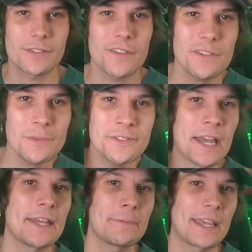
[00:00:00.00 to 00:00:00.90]
So this was an
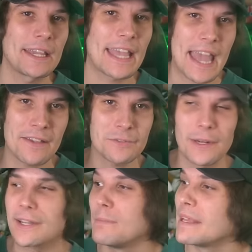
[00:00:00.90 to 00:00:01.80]
item that Cass
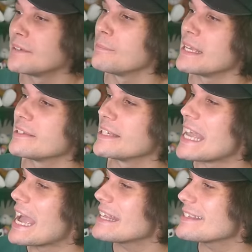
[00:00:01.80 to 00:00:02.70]
recommended me to
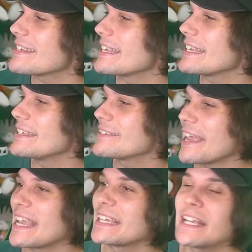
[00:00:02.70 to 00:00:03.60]
get. It is
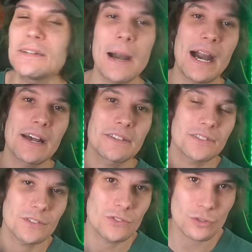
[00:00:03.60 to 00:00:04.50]
a Kingdom
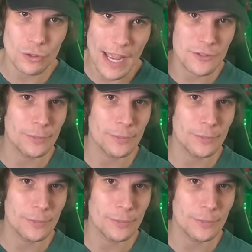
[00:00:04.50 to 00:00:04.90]
Hearts scratch